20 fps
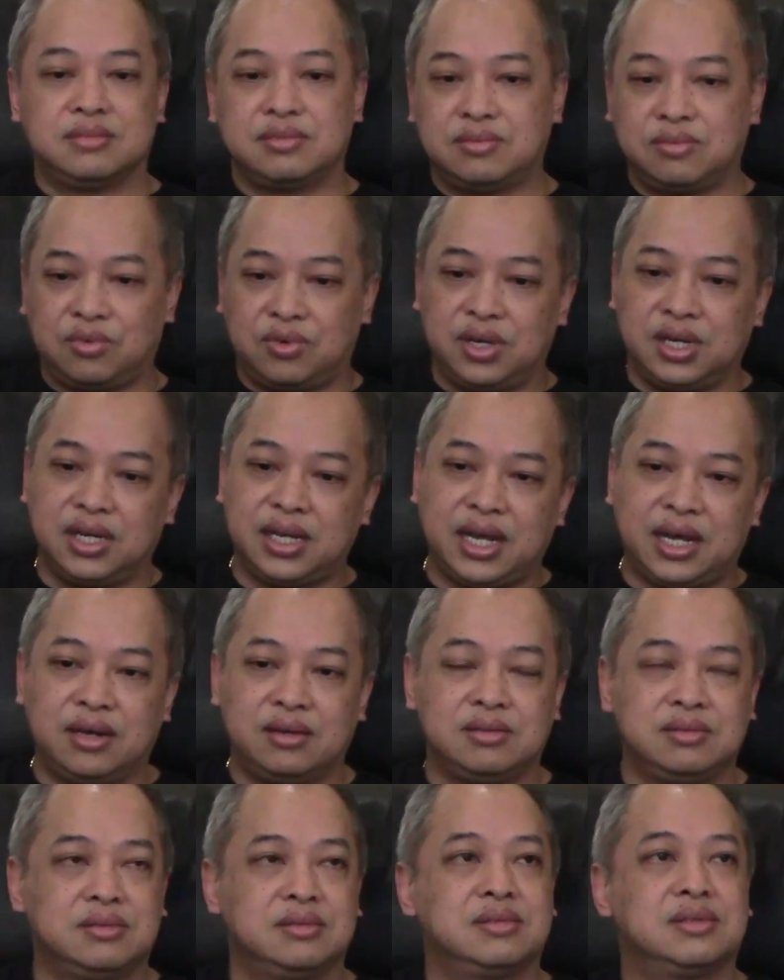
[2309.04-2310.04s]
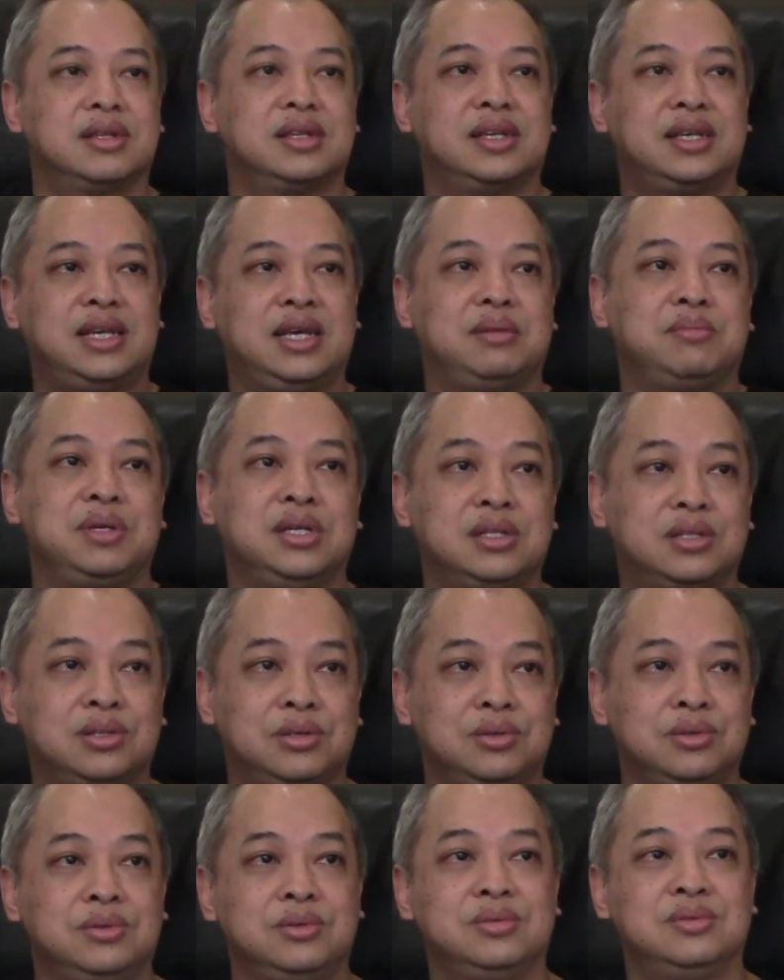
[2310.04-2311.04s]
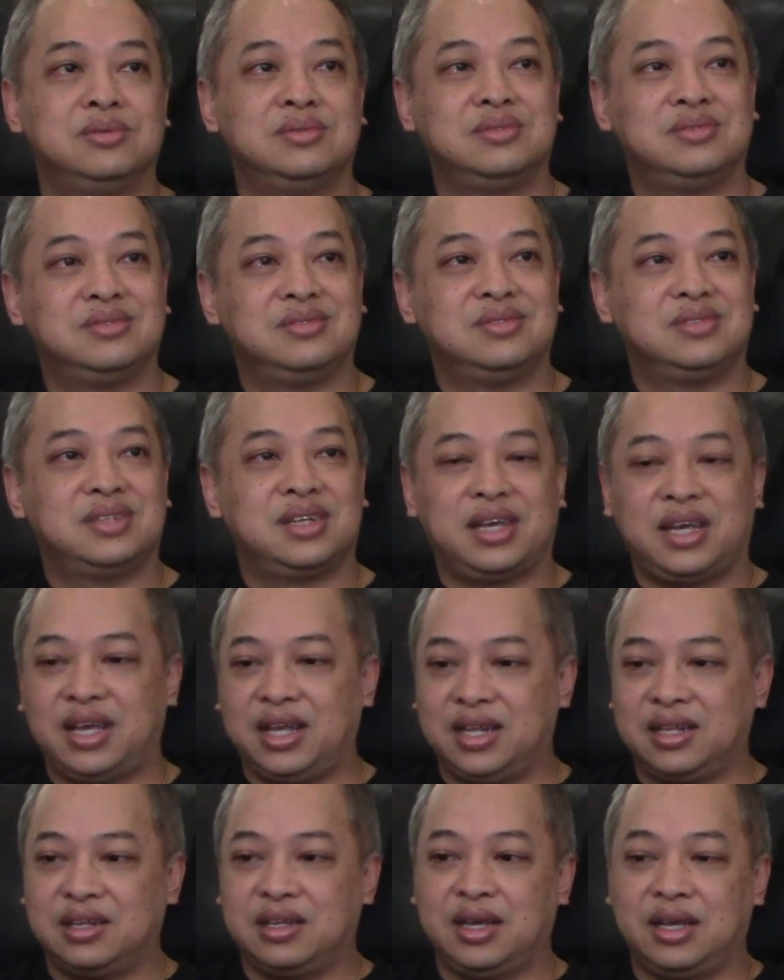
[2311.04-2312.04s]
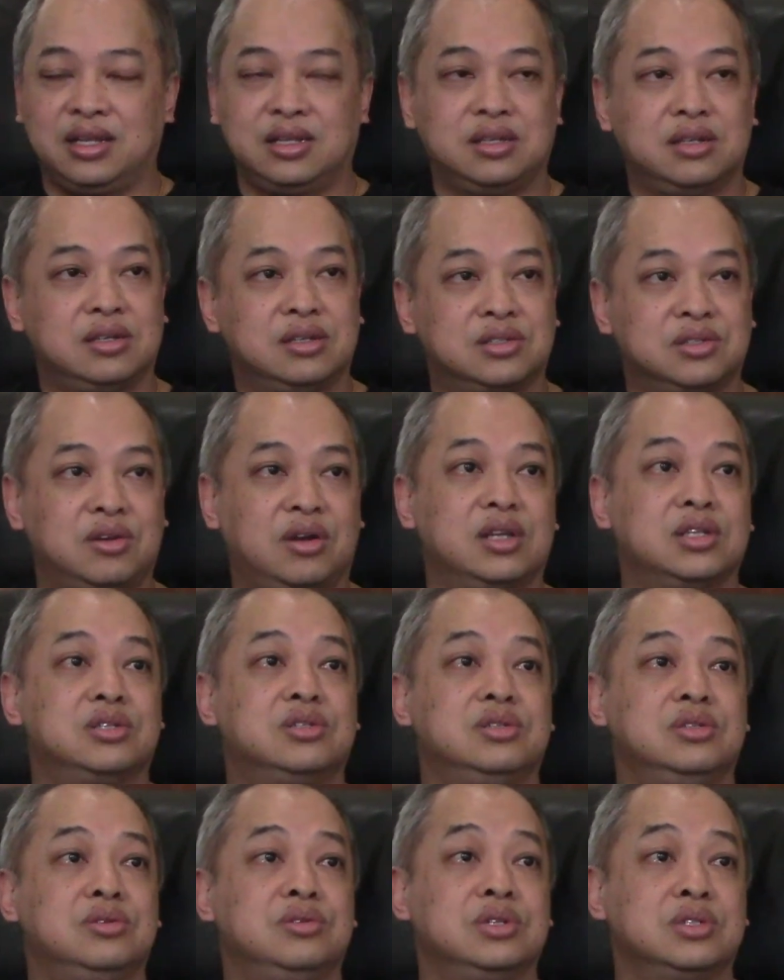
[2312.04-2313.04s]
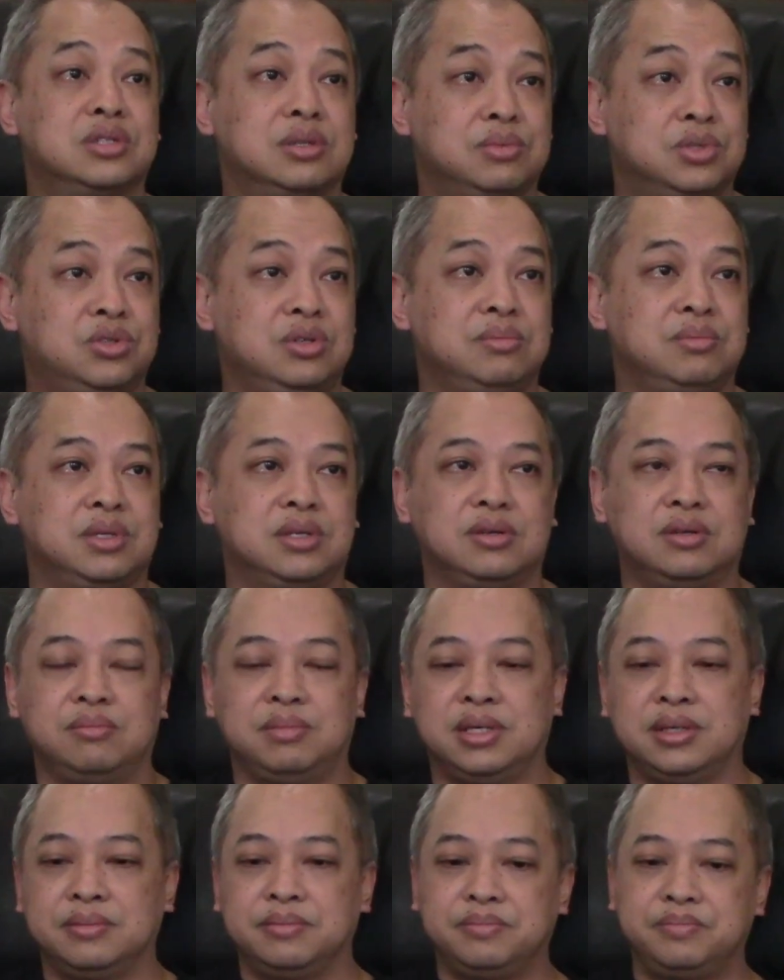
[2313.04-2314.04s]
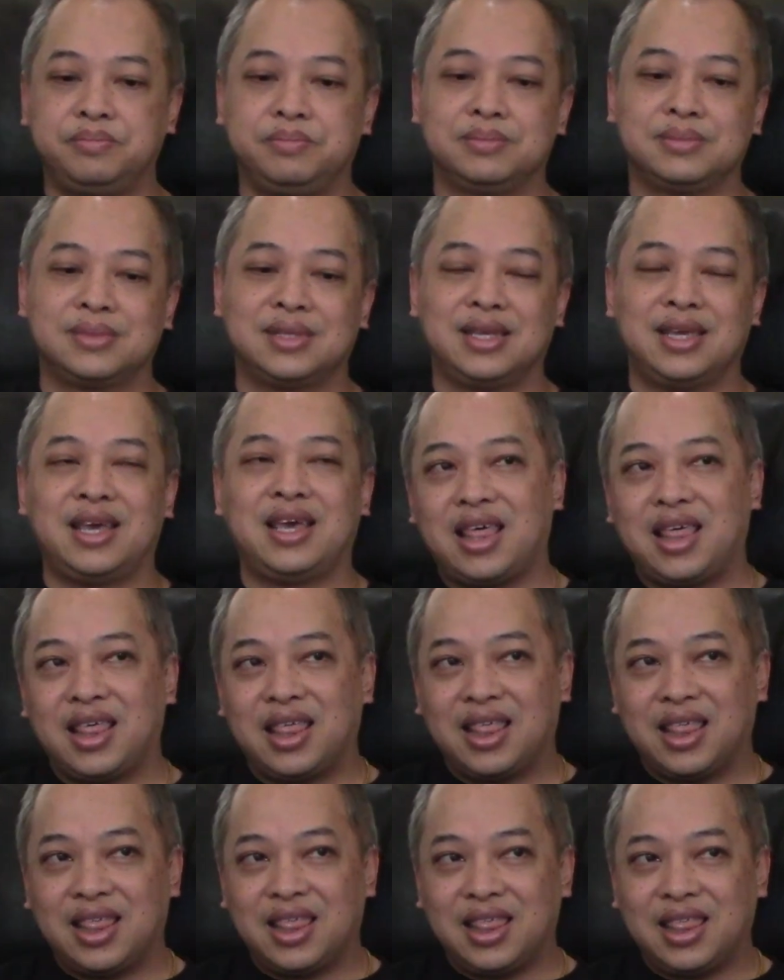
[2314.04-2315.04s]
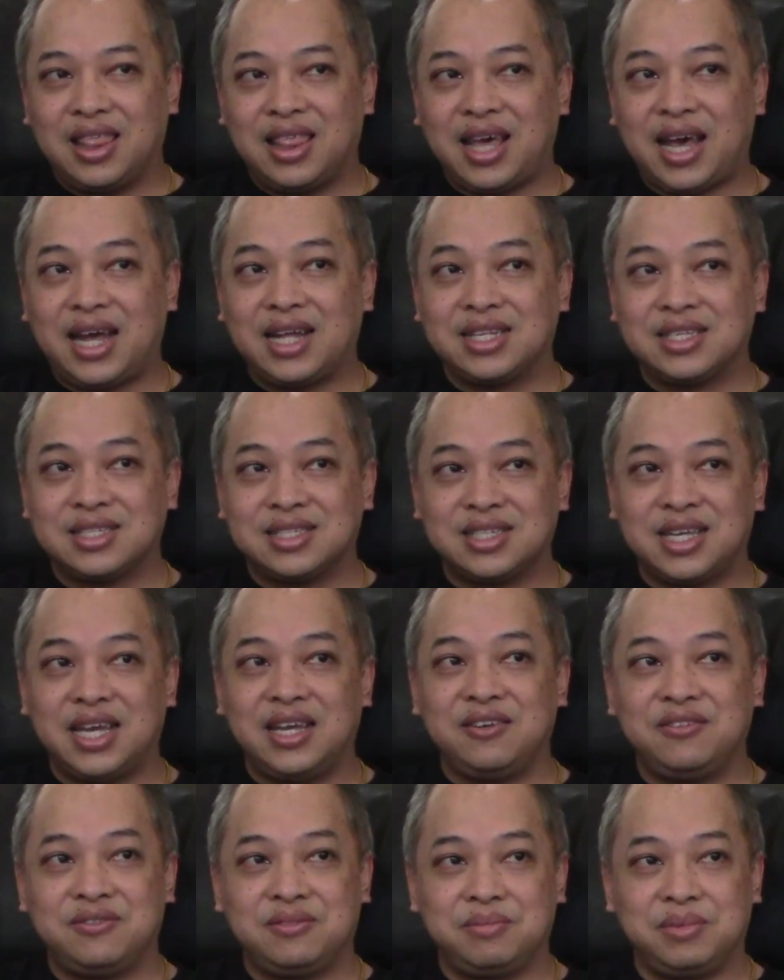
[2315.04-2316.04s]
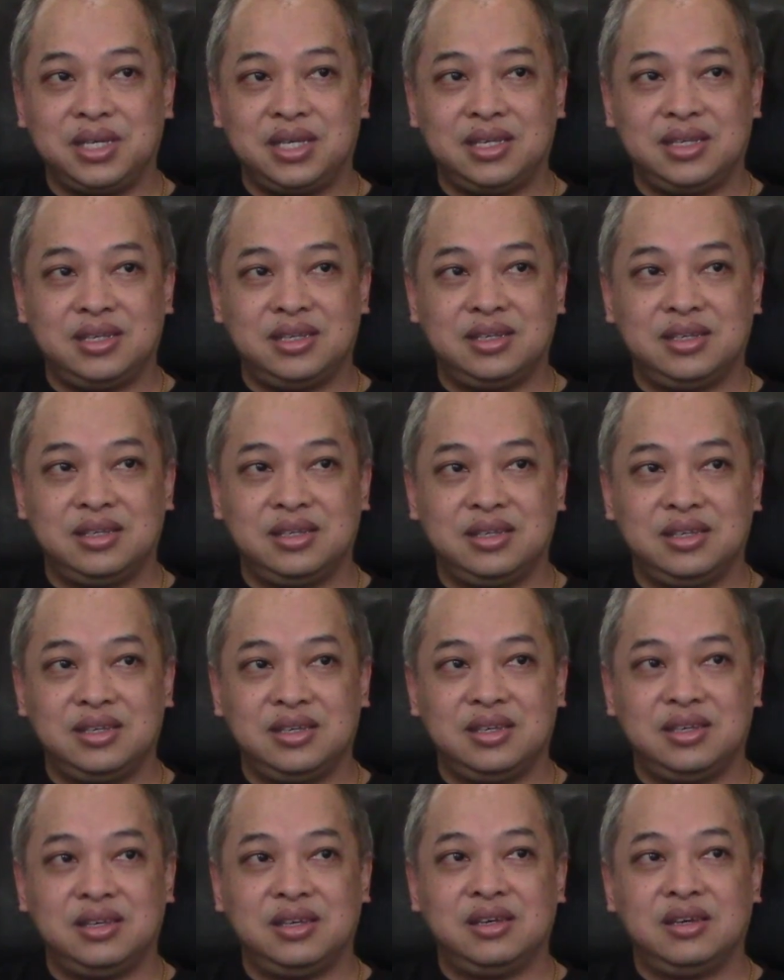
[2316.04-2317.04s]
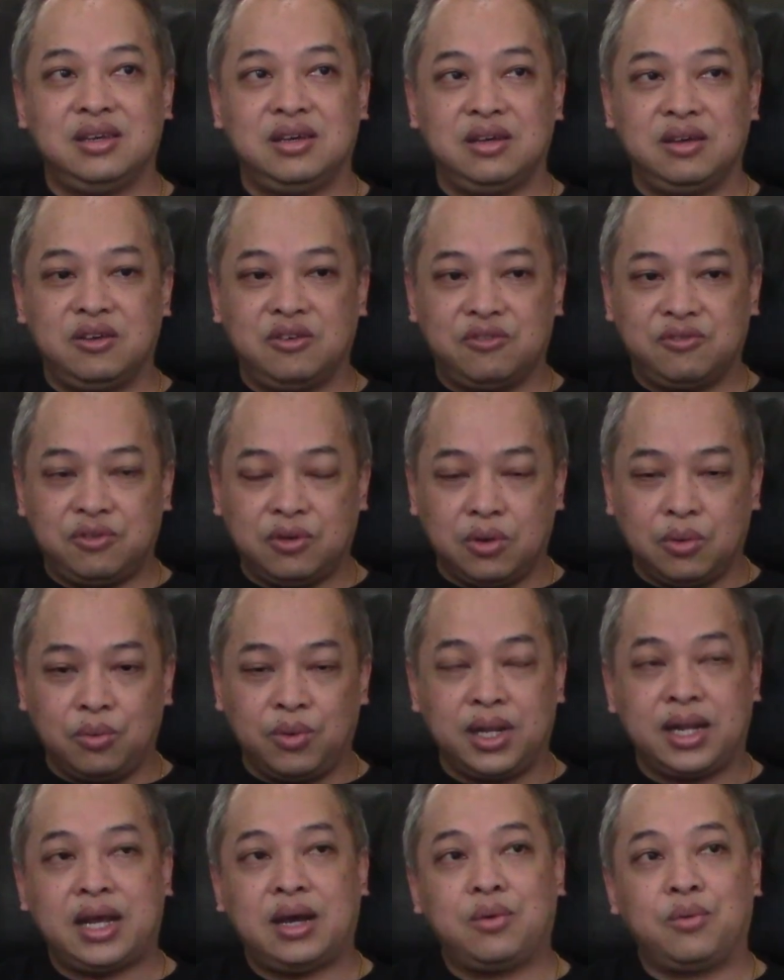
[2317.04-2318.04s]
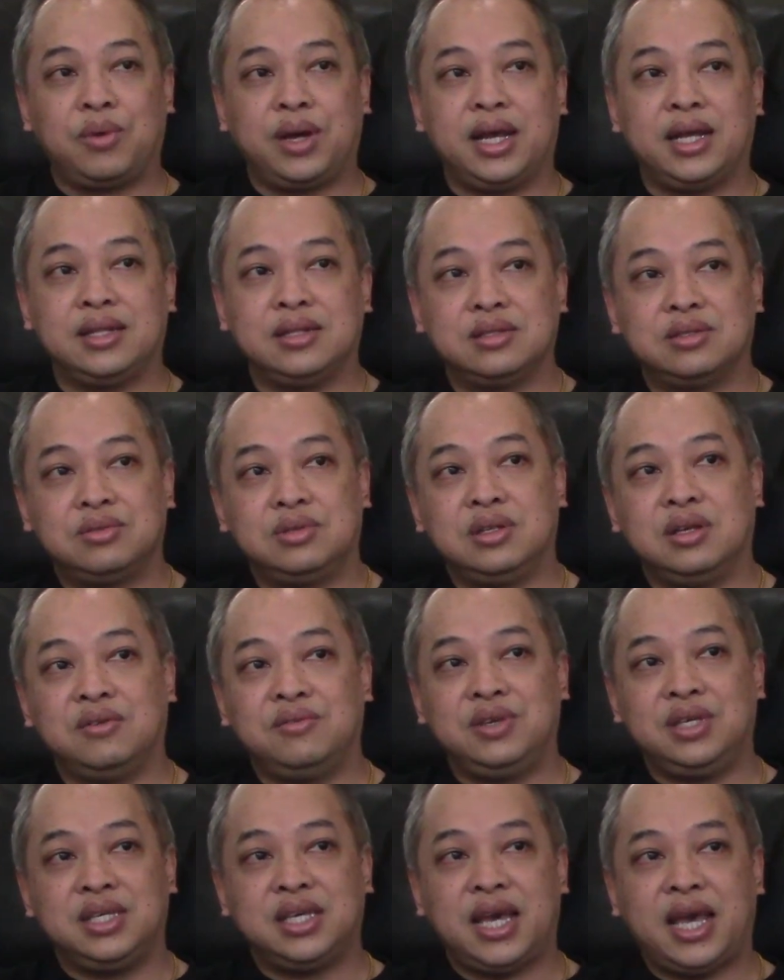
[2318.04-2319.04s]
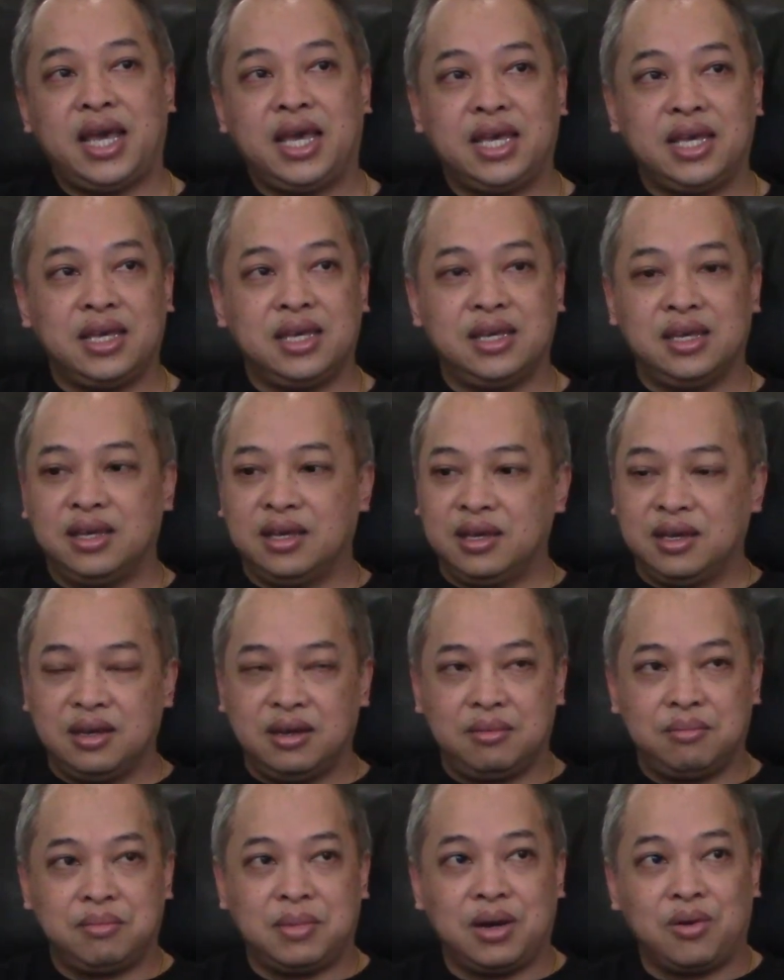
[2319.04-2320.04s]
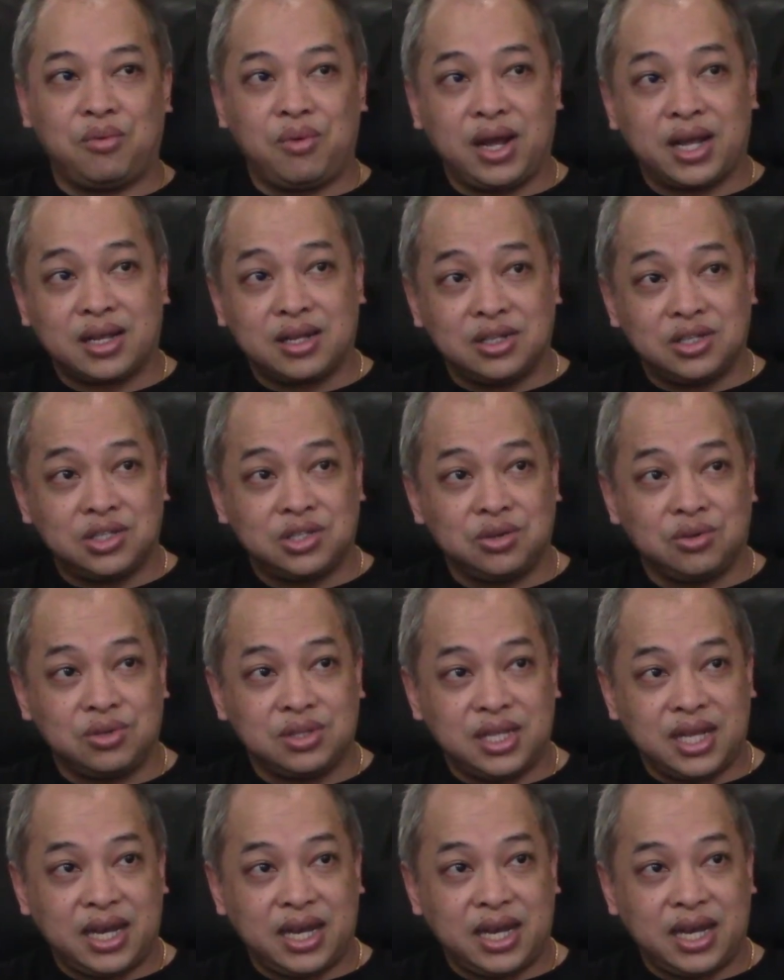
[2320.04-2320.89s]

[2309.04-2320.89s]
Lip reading: Brought it down, get me through, and start doing some treatment on me. That saved me. For when I went to the VA, my record showed